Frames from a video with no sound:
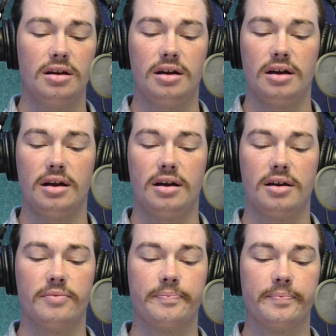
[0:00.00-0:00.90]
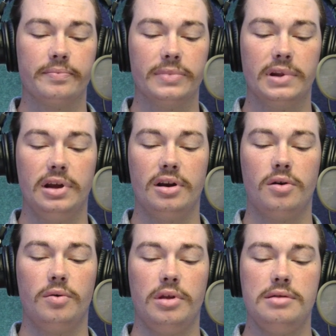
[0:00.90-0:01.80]

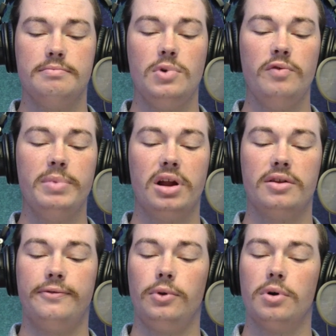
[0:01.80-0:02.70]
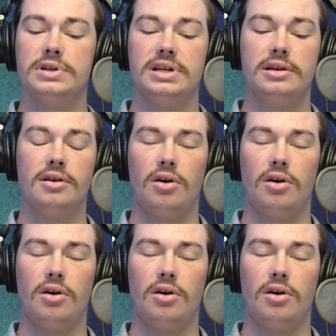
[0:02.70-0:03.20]
Movement on the floor didn't